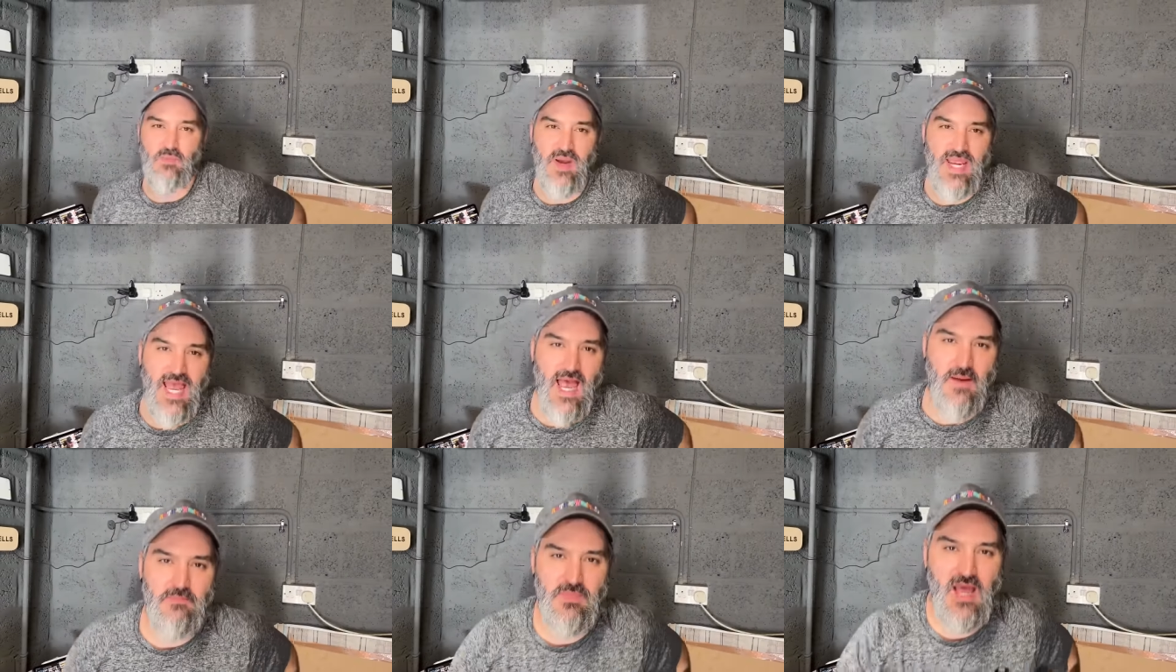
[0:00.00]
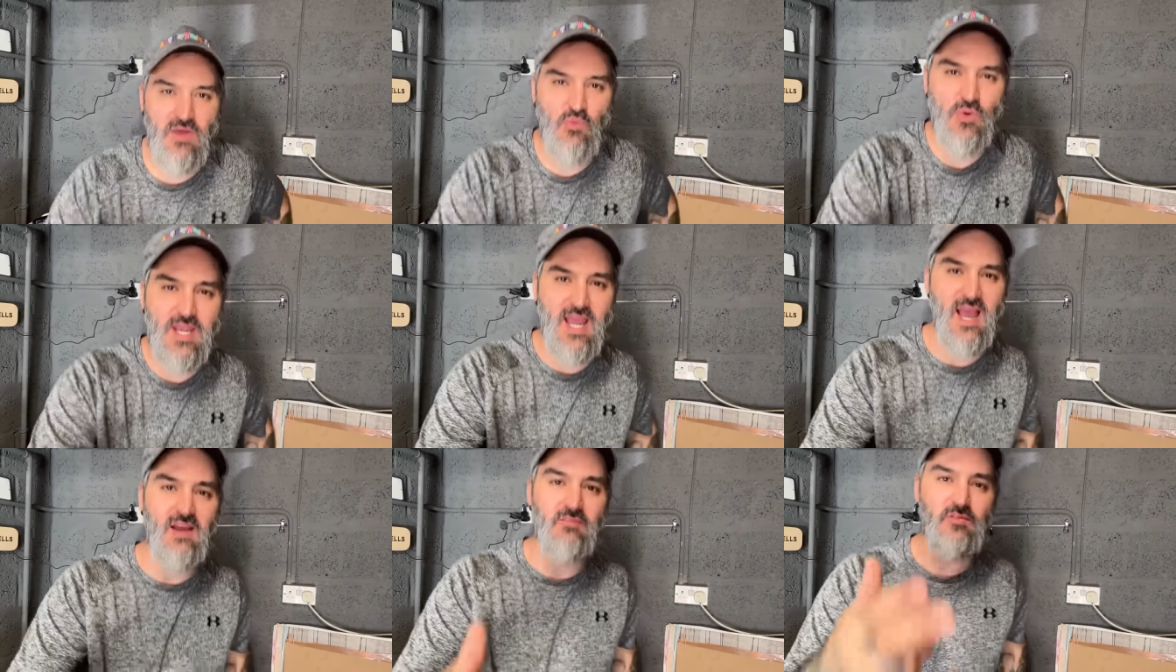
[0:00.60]
p m and we
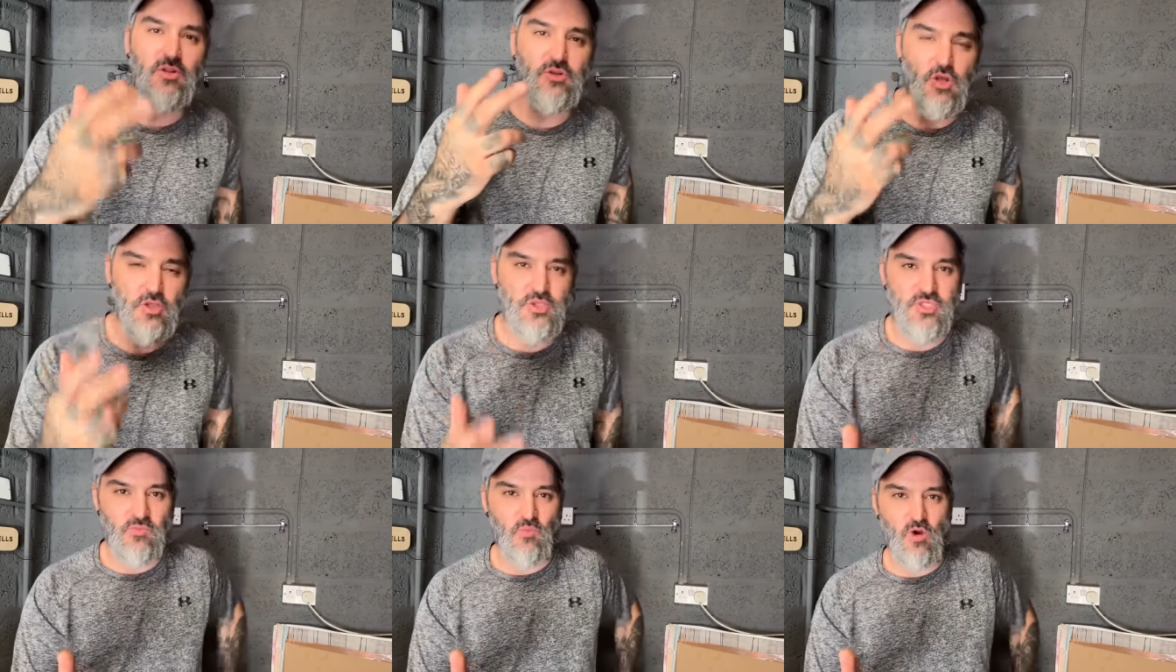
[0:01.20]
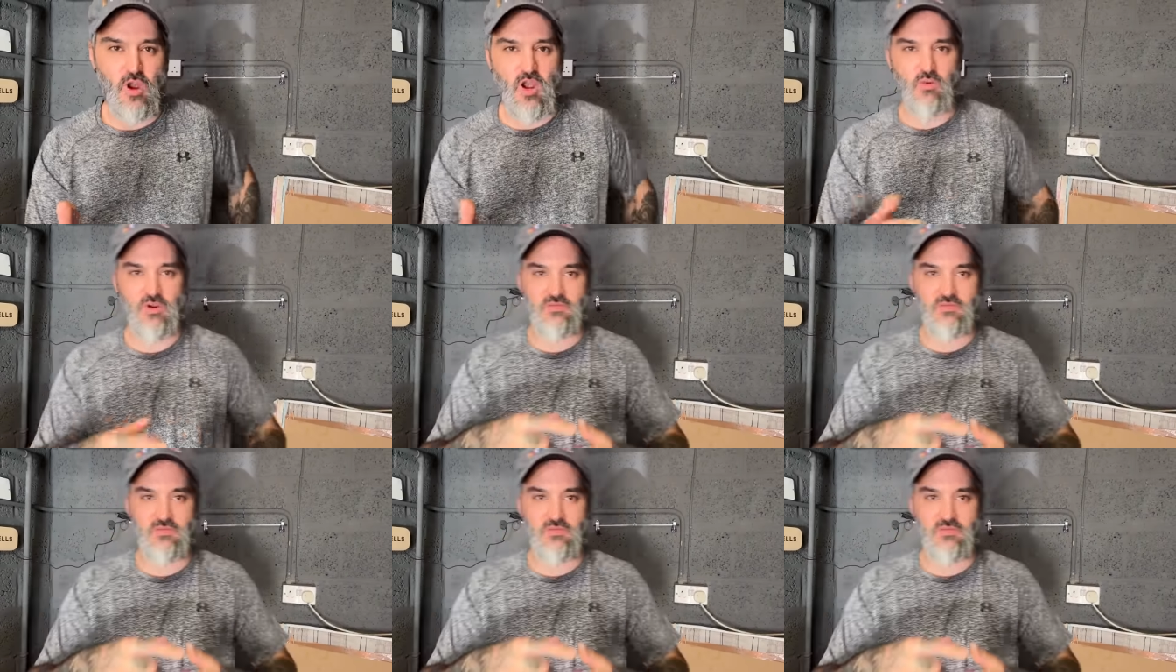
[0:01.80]
have done some work.